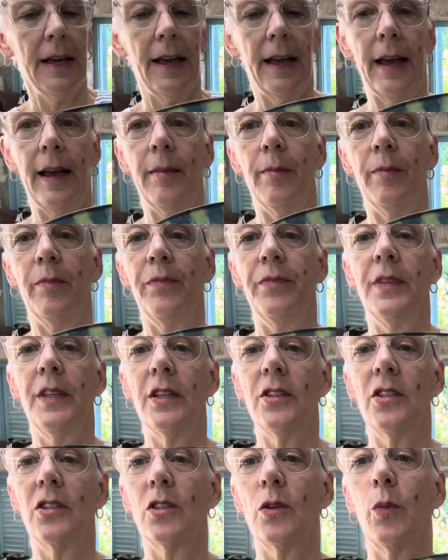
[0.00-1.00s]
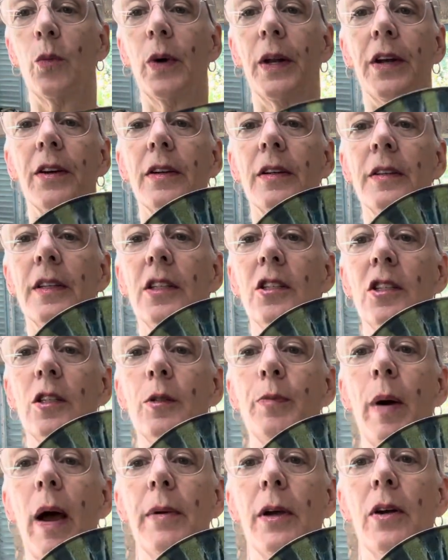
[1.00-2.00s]
uh, this is a winner. This is
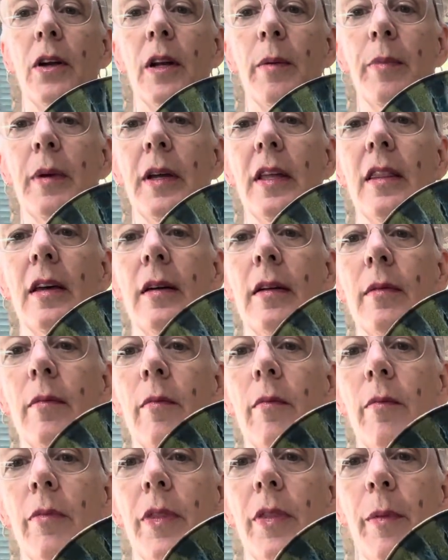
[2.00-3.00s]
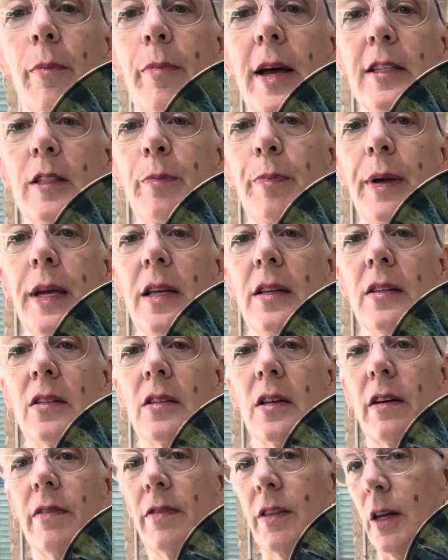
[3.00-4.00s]
probably gonna be the, the best piece
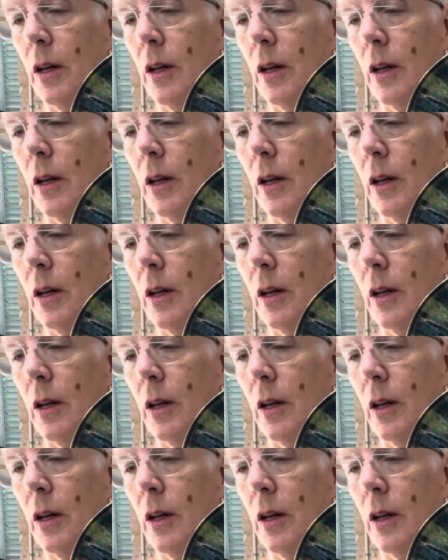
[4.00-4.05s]
of the